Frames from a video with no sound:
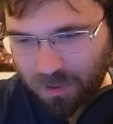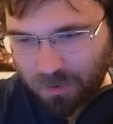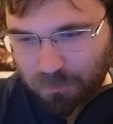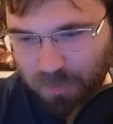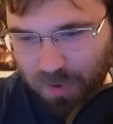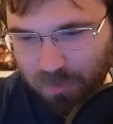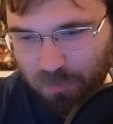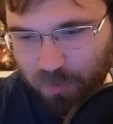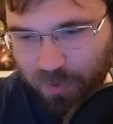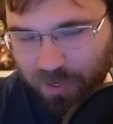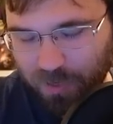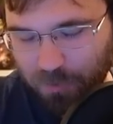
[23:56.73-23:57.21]

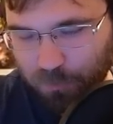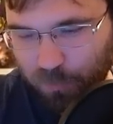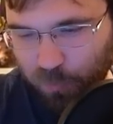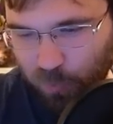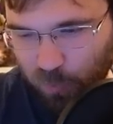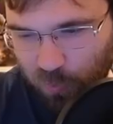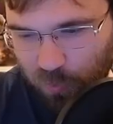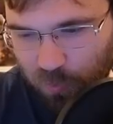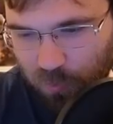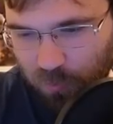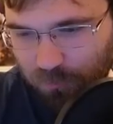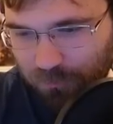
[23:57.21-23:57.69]
Maybe we can
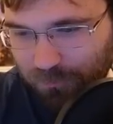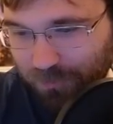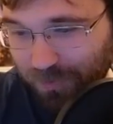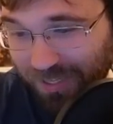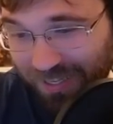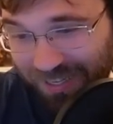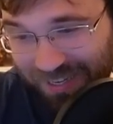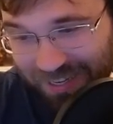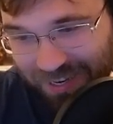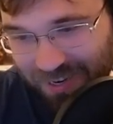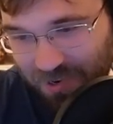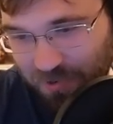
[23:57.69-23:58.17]
pull, I
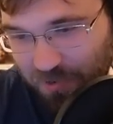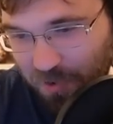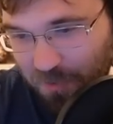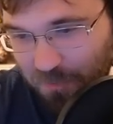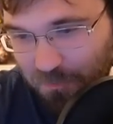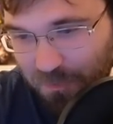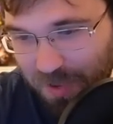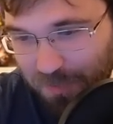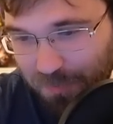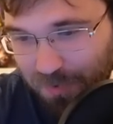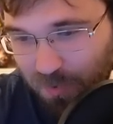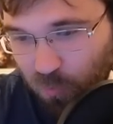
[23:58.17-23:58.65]
don't know,
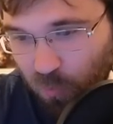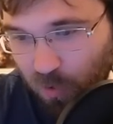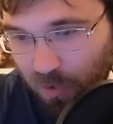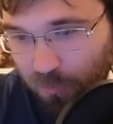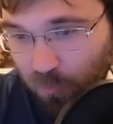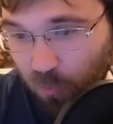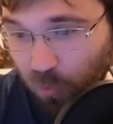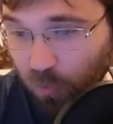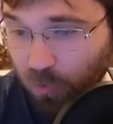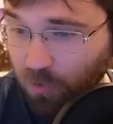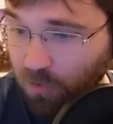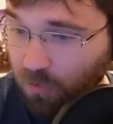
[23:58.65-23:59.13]
maybe one
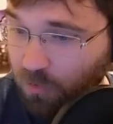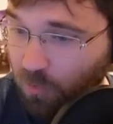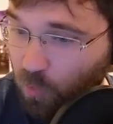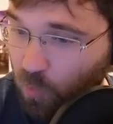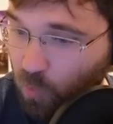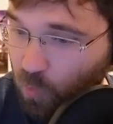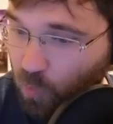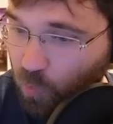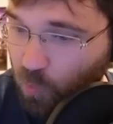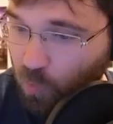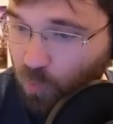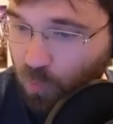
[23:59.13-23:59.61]
more.
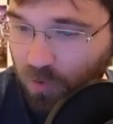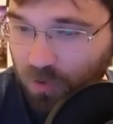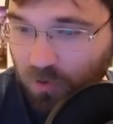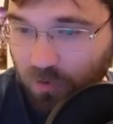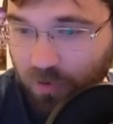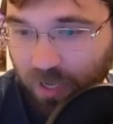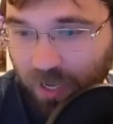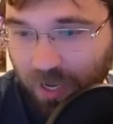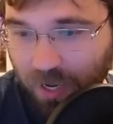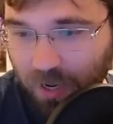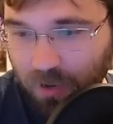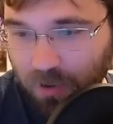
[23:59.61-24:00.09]
Ooh,
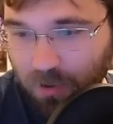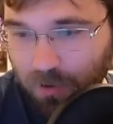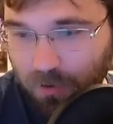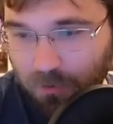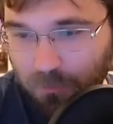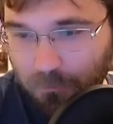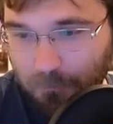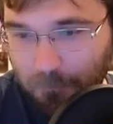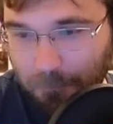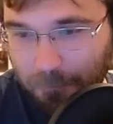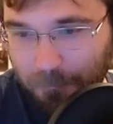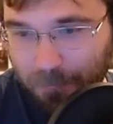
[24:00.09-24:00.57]
okay.
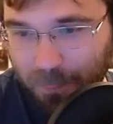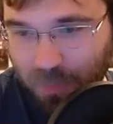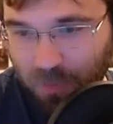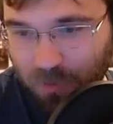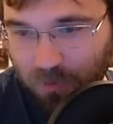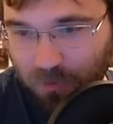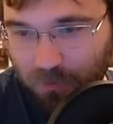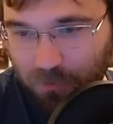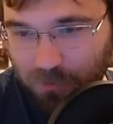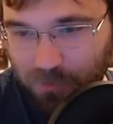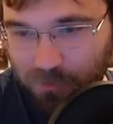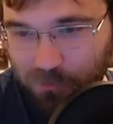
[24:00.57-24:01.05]

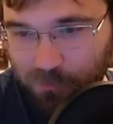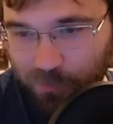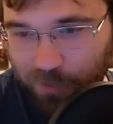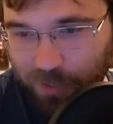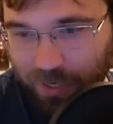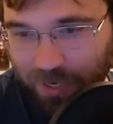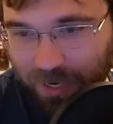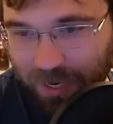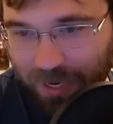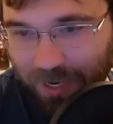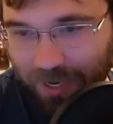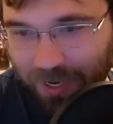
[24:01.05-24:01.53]
We
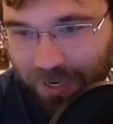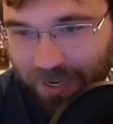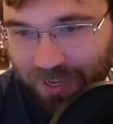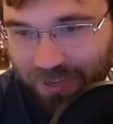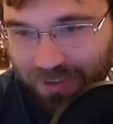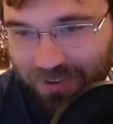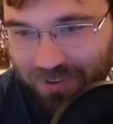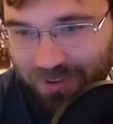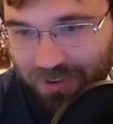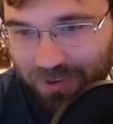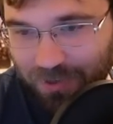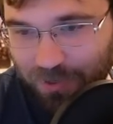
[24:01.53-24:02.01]
get
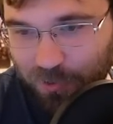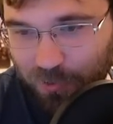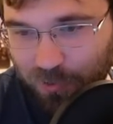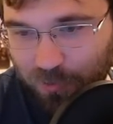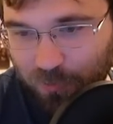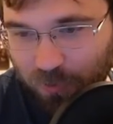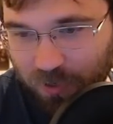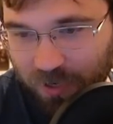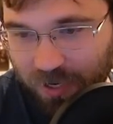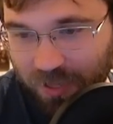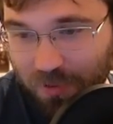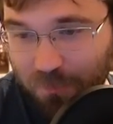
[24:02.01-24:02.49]
a good
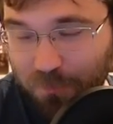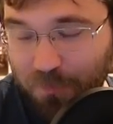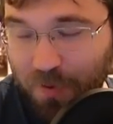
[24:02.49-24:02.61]
one in the